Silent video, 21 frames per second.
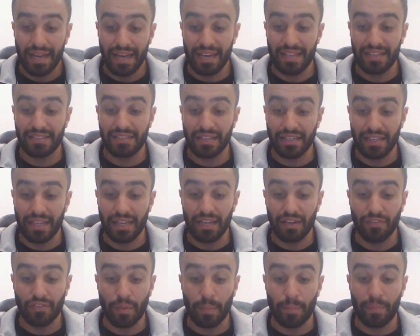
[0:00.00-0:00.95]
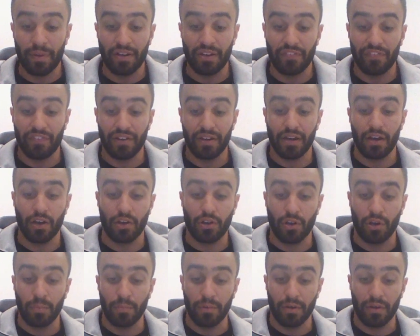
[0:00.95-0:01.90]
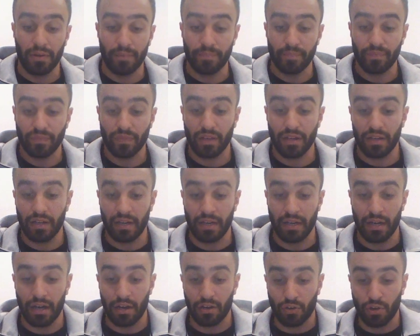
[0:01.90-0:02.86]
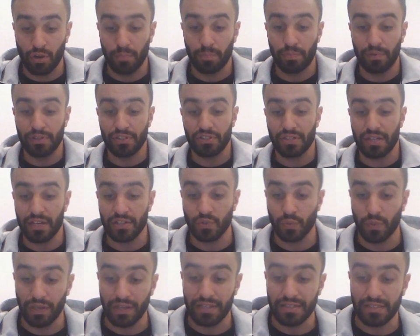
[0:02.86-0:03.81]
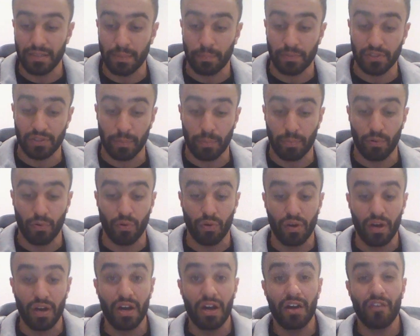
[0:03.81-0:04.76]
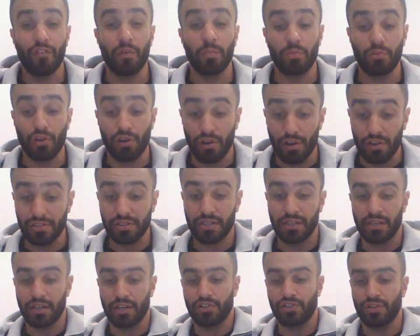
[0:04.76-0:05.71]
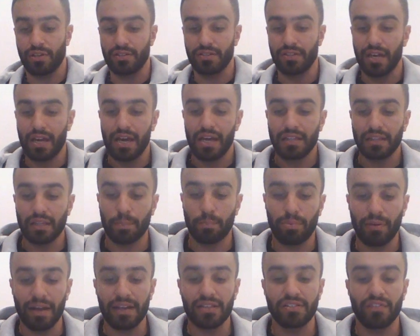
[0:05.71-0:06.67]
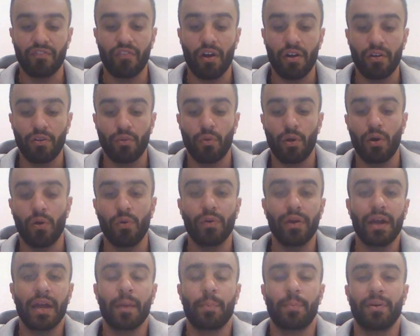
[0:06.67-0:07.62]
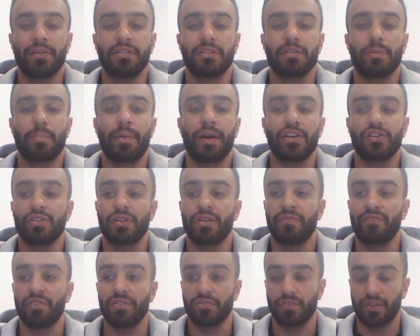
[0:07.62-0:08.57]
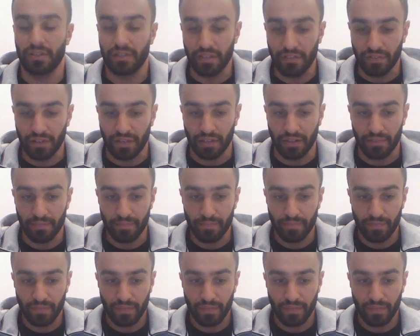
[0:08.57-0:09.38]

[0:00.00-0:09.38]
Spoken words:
It is the need of the benefit accomplished as well as the support from close connections that plays a vital role in participation in physical activity.